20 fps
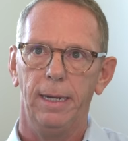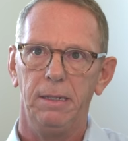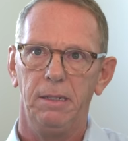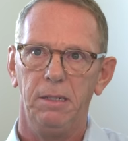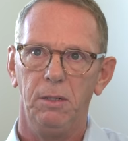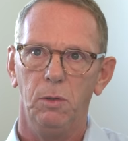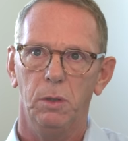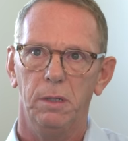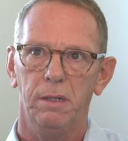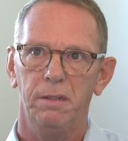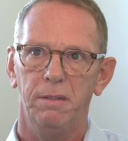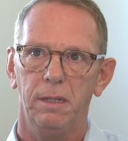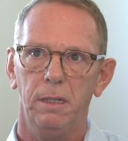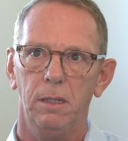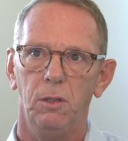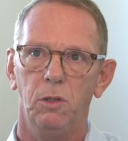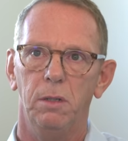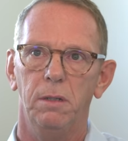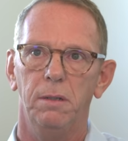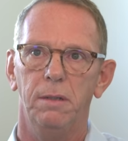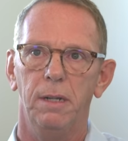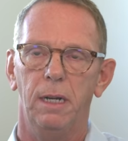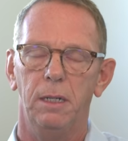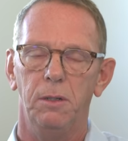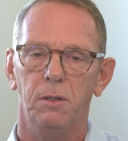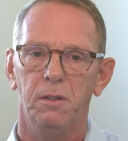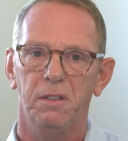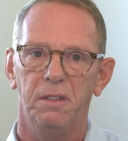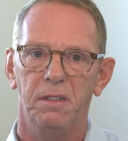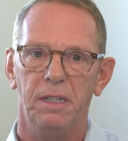IT organizations
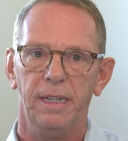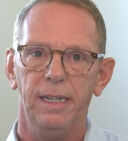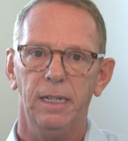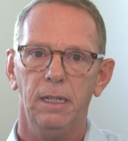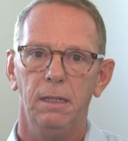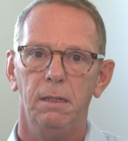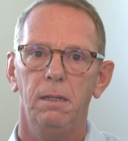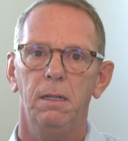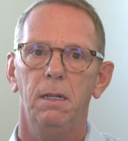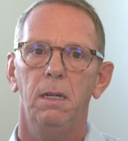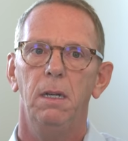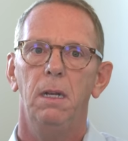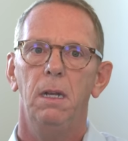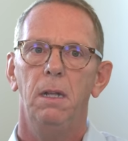understand